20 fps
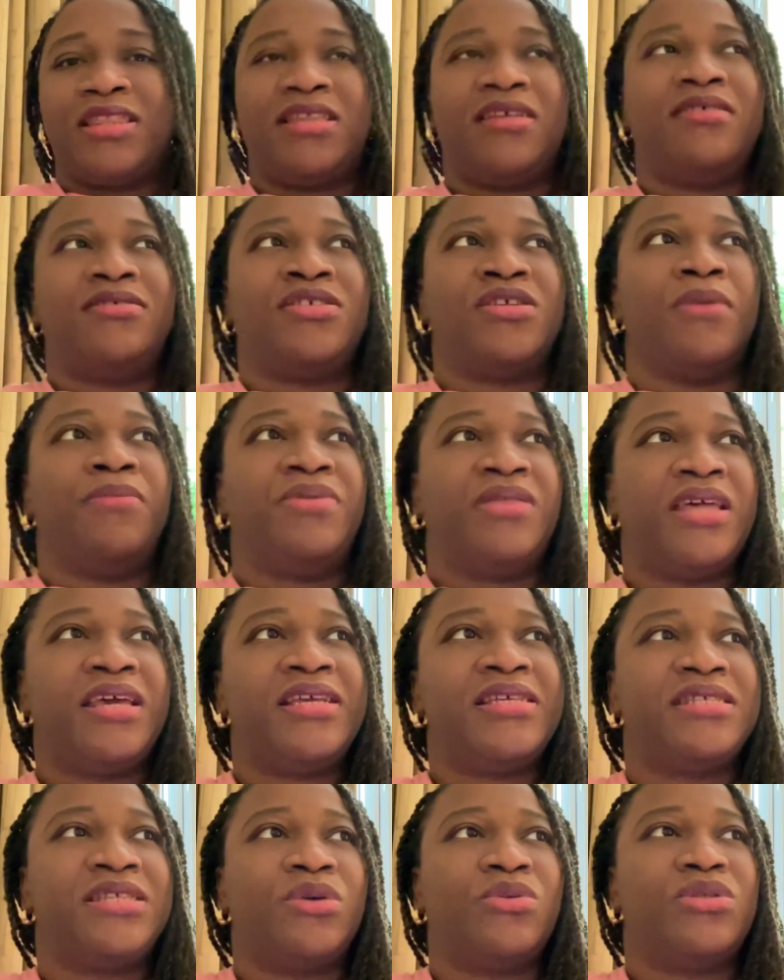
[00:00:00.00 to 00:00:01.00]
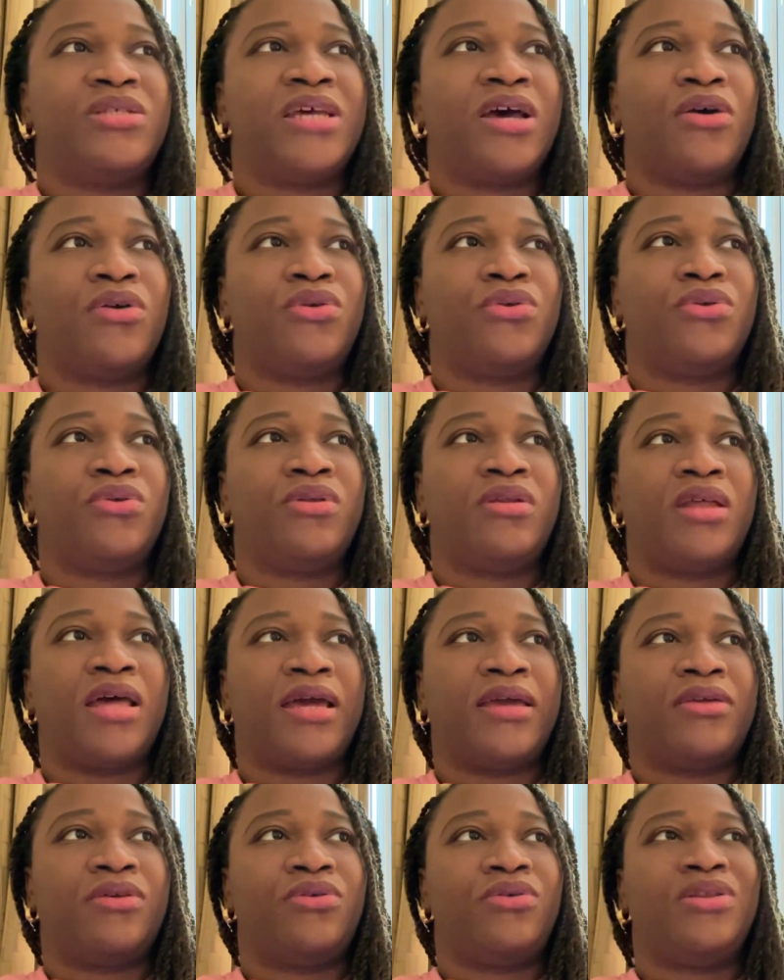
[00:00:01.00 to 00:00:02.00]
Some things they'll tell you,
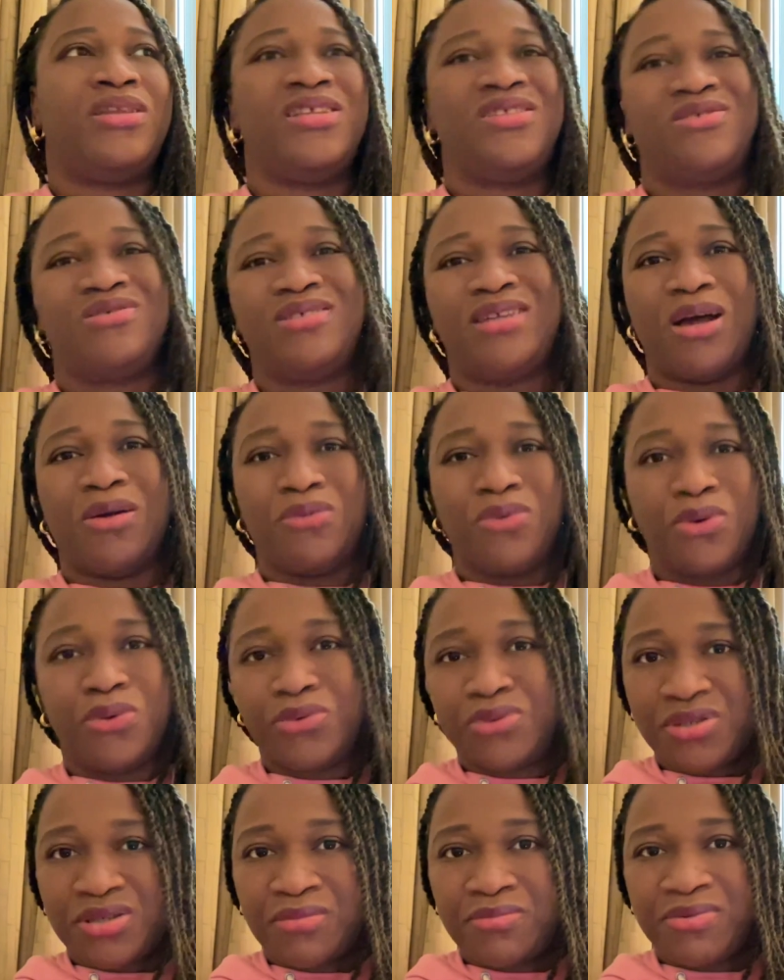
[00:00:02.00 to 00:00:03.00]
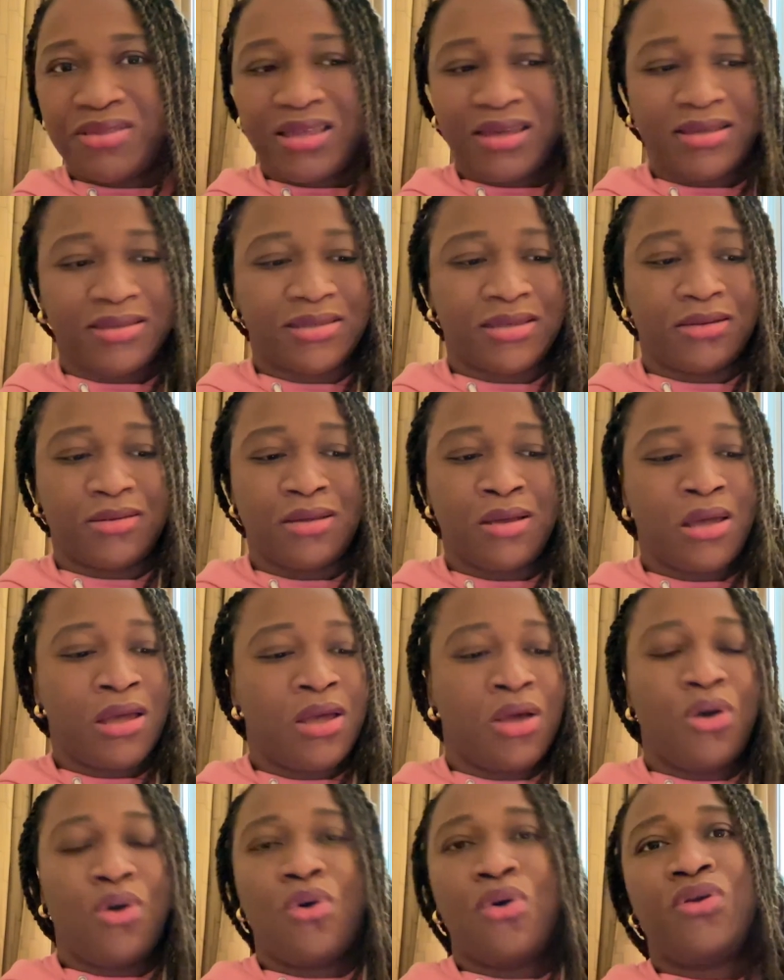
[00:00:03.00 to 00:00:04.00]
like you need to download some things and
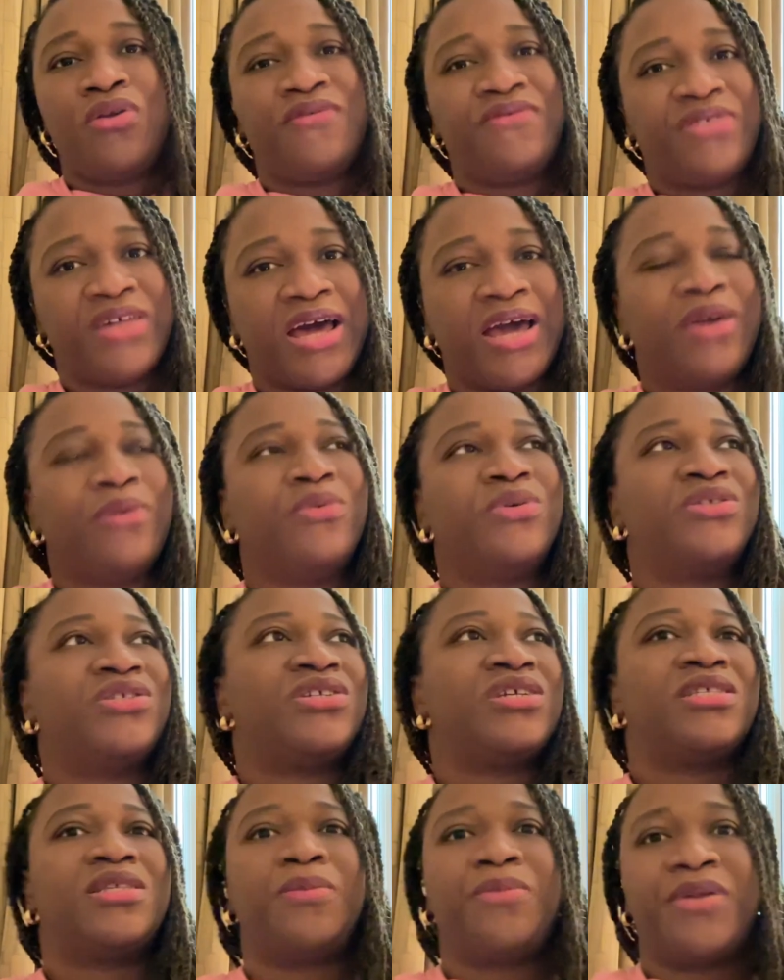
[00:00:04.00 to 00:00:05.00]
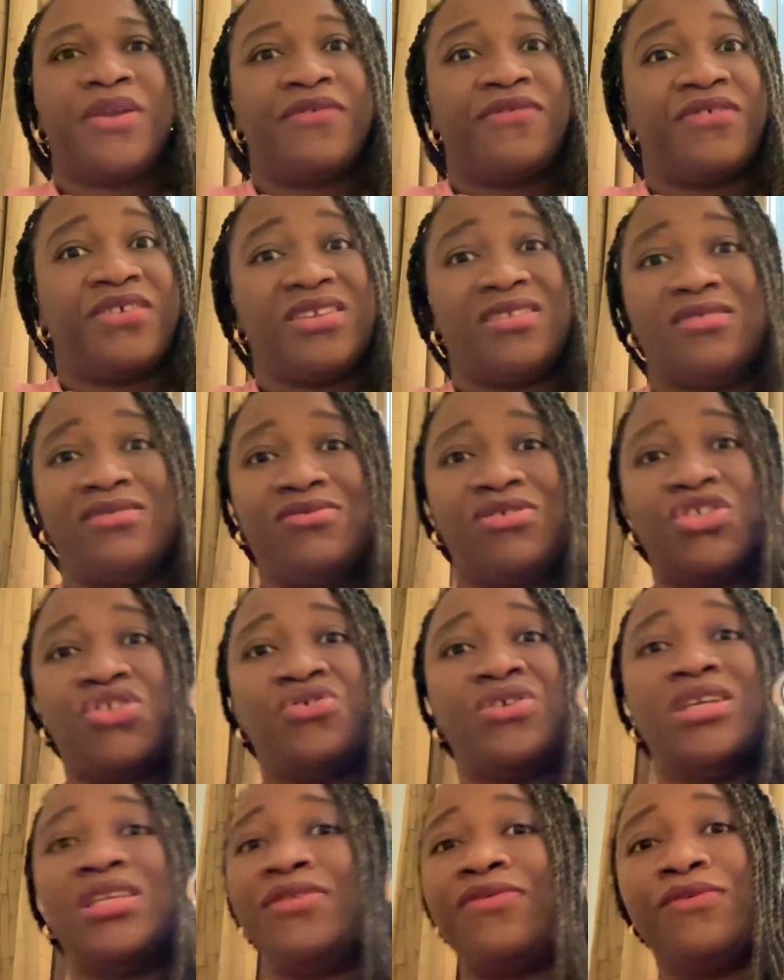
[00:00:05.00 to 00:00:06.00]
all of that. It was just a bit of a
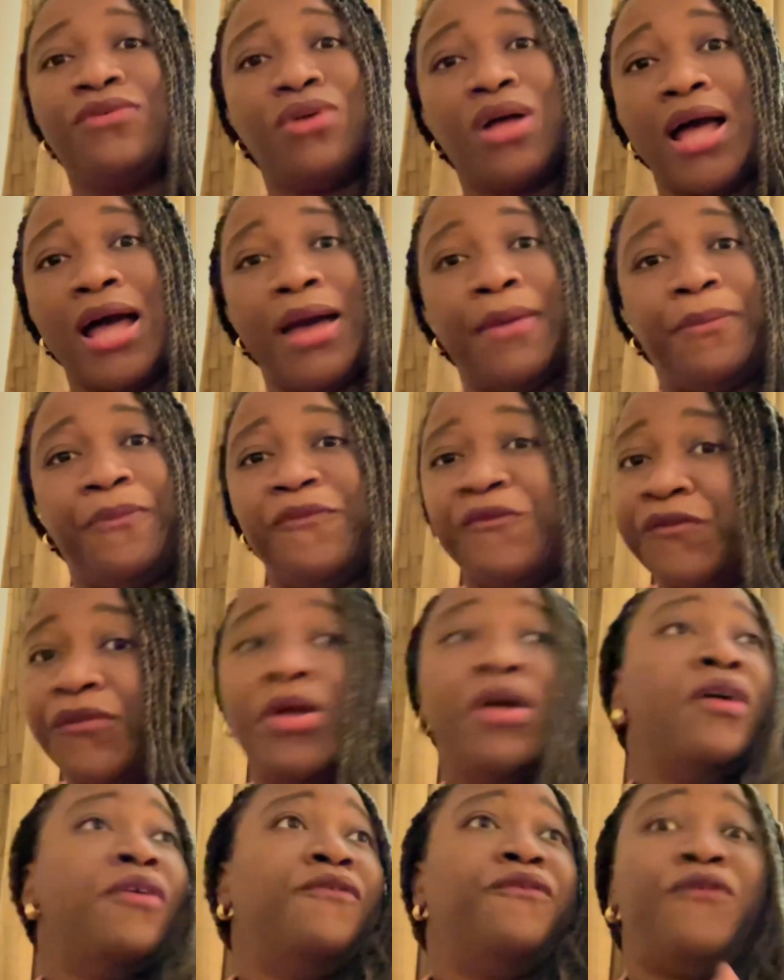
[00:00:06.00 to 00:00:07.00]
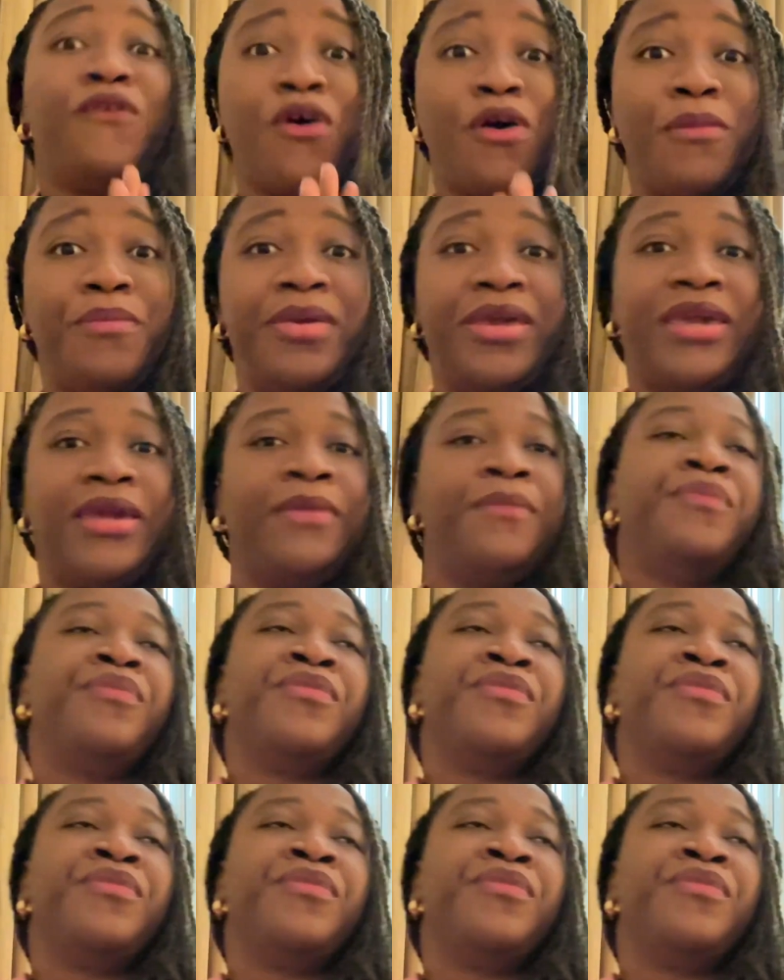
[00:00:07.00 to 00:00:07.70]
stressful app for me,